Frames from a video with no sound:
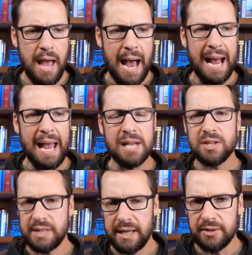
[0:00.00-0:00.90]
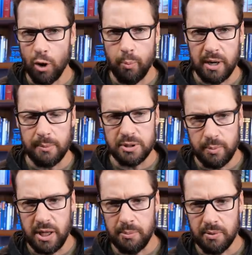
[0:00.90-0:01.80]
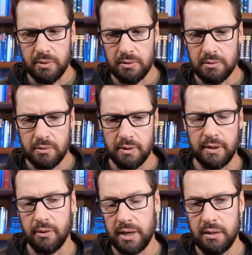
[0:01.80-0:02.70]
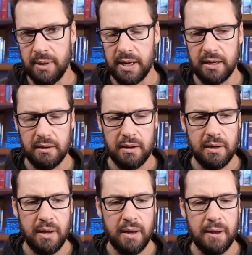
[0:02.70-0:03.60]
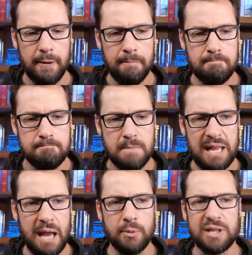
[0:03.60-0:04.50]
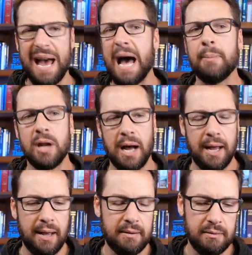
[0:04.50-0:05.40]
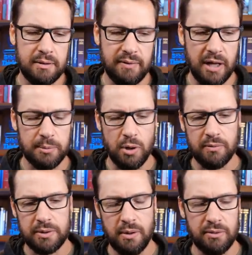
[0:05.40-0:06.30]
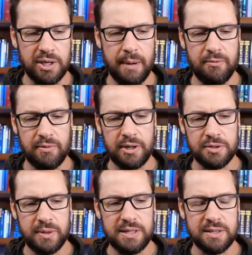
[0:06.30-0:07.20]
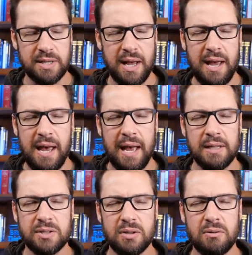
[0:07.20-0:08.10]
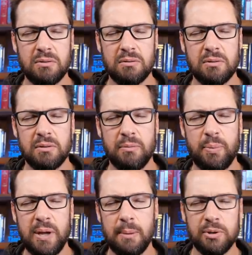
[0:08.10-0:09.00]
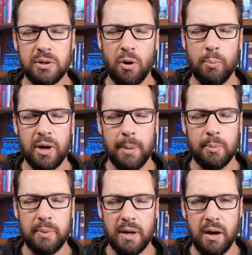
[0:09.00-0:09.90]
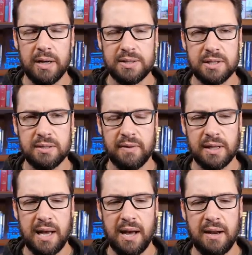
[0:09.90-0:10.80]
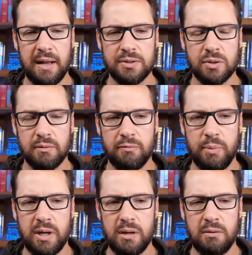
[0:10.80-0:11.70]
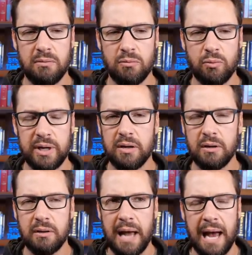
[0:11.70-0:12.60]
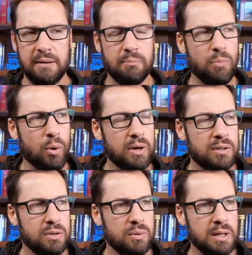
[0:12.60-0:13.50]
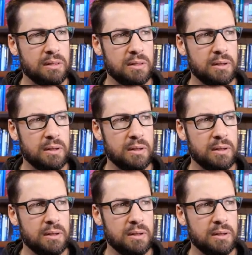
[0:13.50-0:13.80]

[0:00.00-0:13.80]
I hesitated to open up to people or or anybody, um, and that was a habit I had developed over over time for various reasons. And so, being able to open up and be honest and stuff like that, and sort of be real, had more to do with,